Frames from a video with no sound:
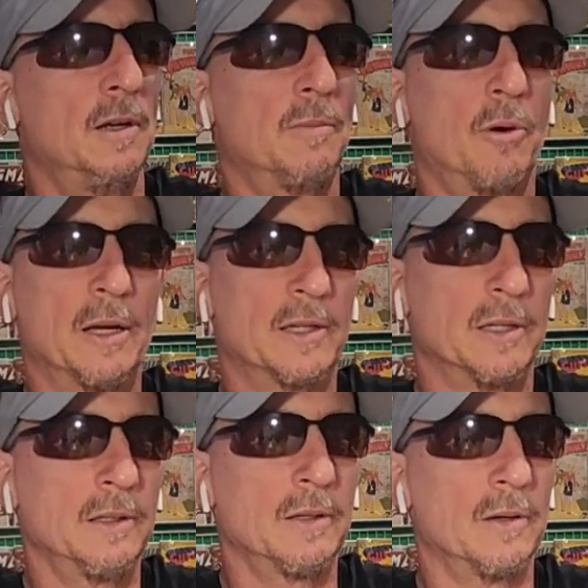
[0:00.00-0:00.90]

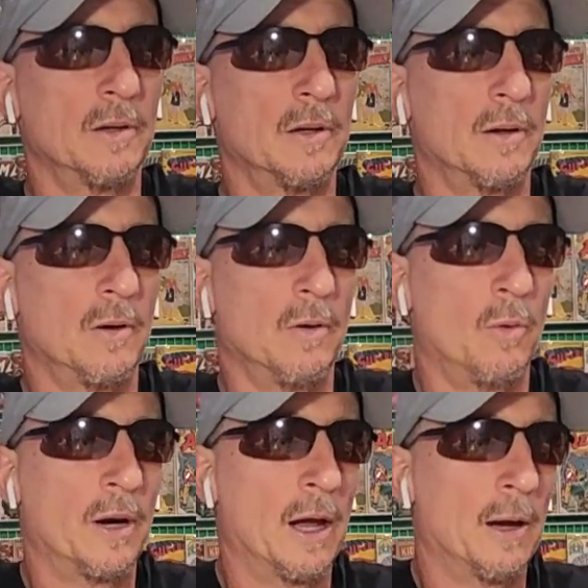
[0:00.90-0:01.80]
Present.
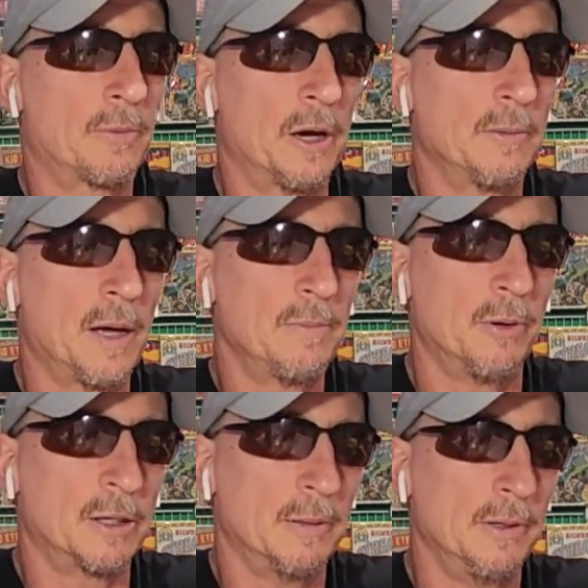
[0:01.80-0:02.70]
When I upgraded my
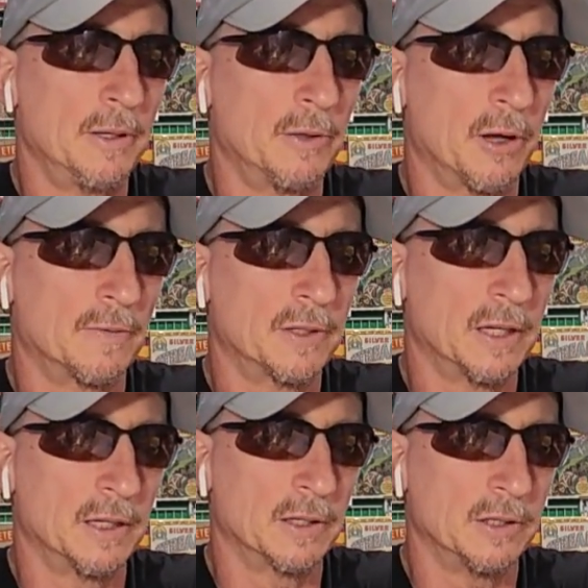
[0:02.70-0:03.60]
book, I immediately thought of
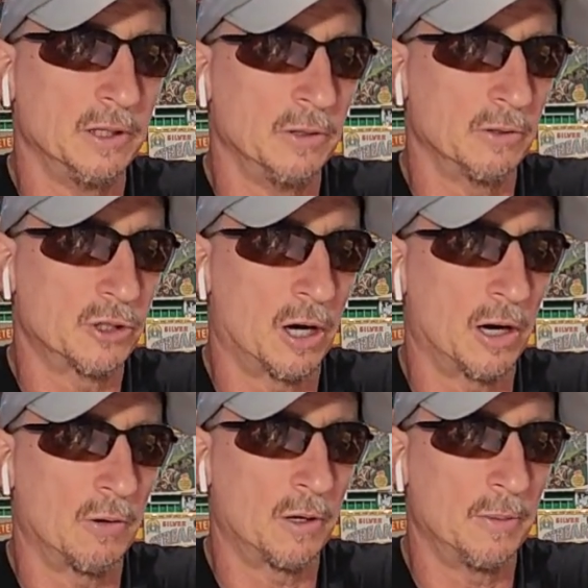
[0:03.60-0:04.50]
sending this to you.
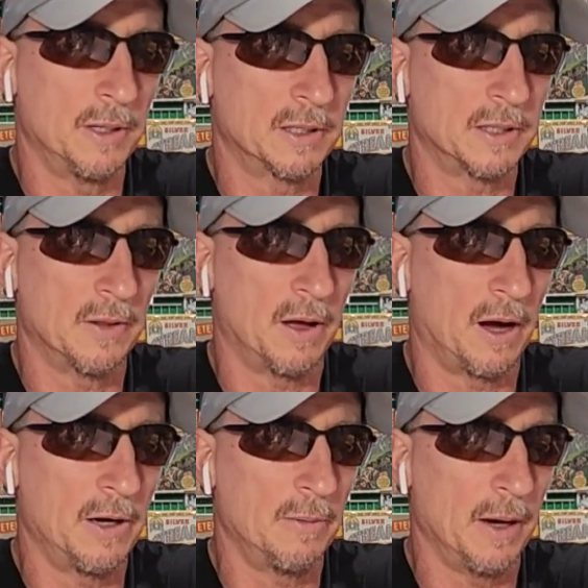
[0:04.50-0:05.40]
Charlotte wanted me to send the
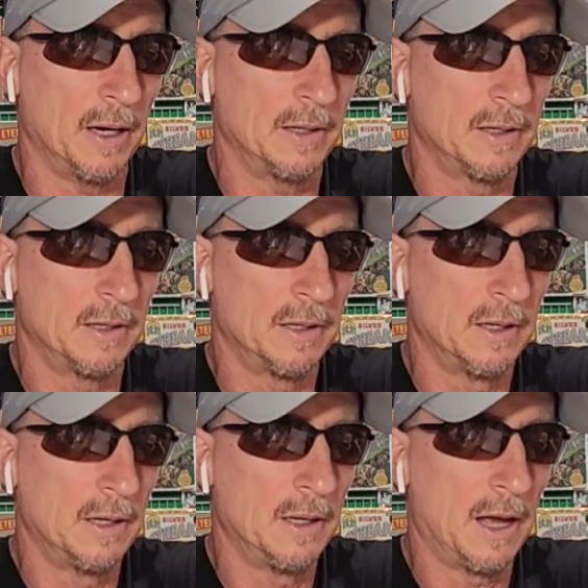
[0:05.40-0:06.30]
Iron Man.
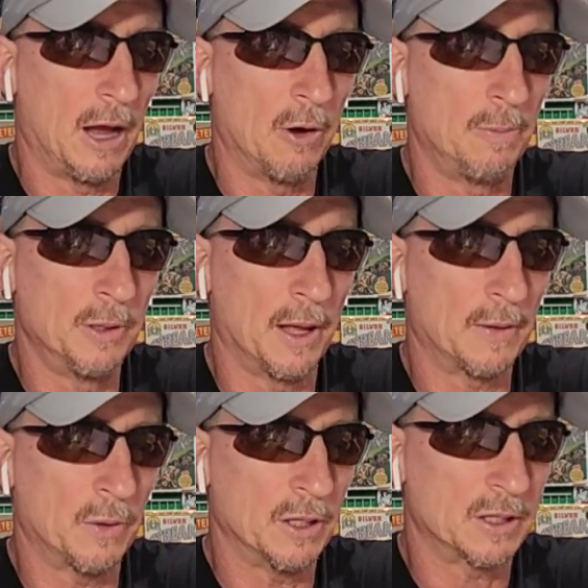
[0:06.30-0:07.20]
I hope you
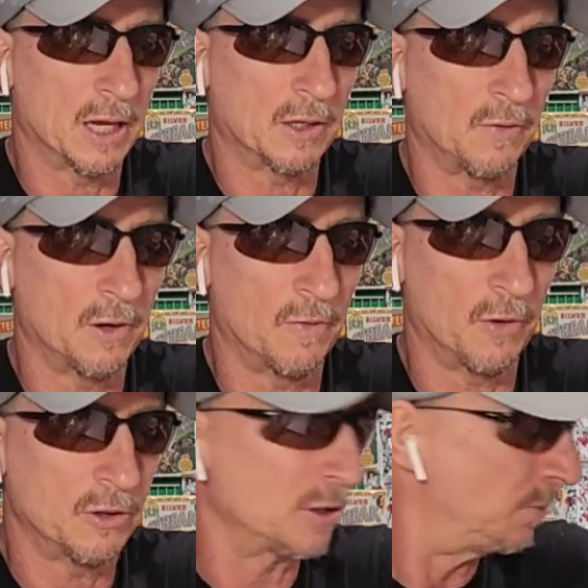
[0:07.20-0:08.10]
like these. Thanks for your
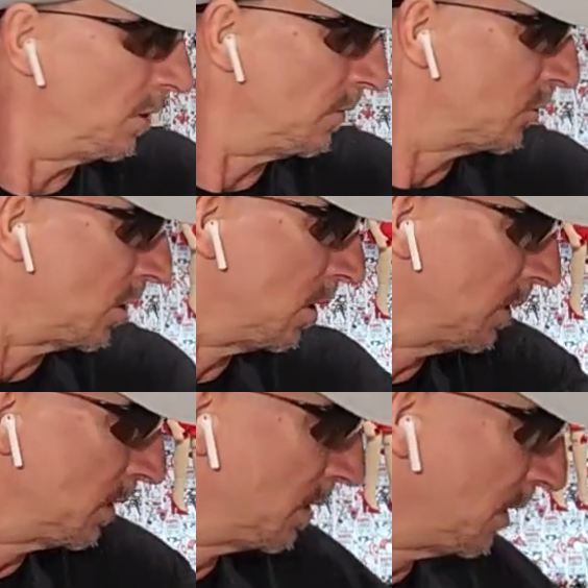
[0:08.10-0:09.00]
friendship. Love, Charlotte
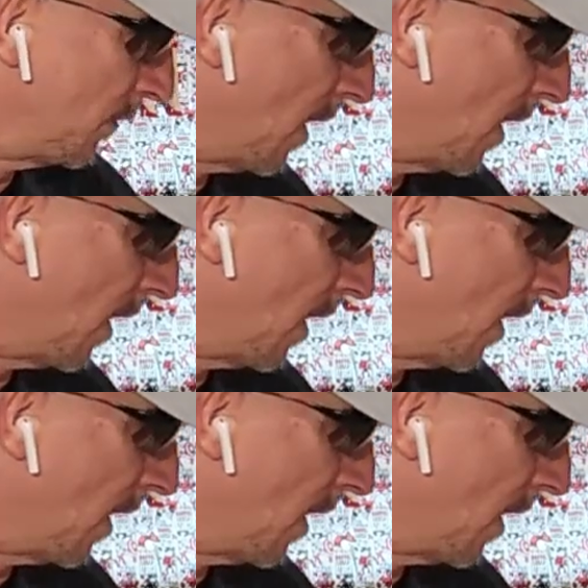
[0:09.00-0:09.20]
and Steve.